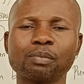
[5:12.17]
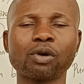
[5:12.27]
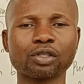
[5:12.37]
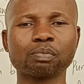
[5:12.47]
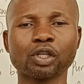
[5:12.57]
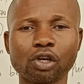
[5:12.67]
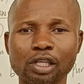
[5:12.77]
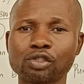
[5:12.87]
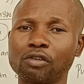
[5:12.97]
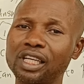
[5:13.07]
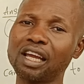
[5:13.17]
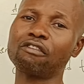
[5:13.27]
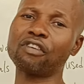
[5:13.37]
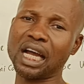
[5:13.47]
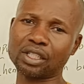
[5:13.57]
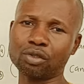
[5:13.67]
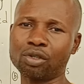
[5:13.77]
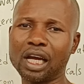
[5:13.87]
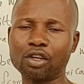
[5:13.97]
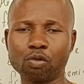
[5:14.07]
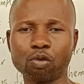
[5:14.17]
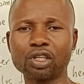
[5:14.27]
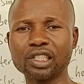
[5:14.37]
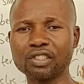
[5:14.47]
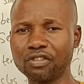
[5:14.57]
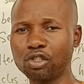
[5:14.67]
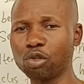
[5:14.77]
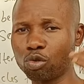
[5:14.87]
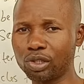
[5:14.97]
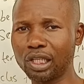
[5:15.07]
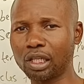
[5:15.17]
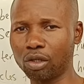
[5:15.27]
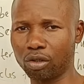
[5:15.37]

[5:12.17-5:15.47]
But because of time factor, I don't want this video to take